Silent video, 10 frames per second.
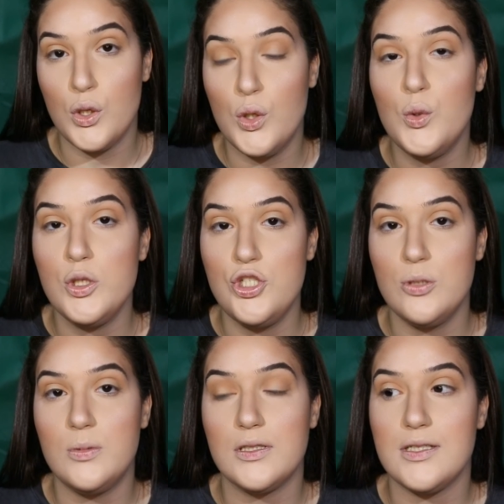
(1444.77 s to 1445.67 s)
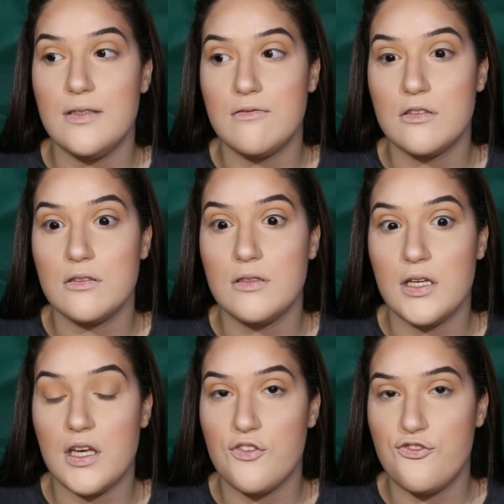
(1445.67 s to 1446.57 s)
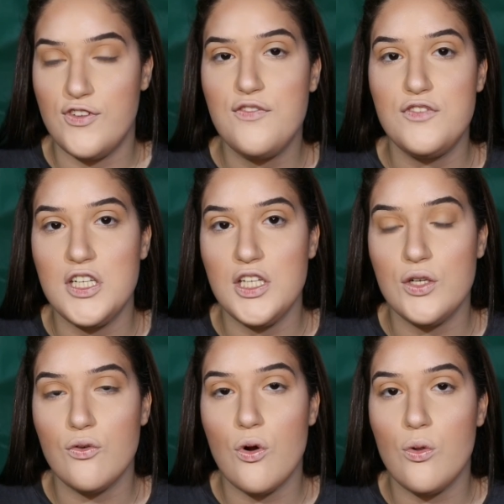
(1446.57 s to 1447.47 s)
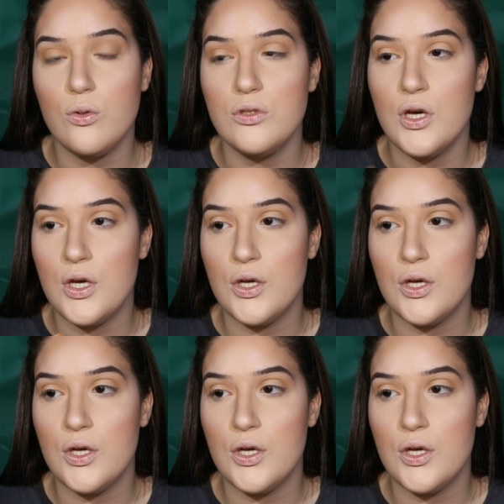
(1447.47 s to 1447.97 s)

Who would you believe? Like a 15-year-old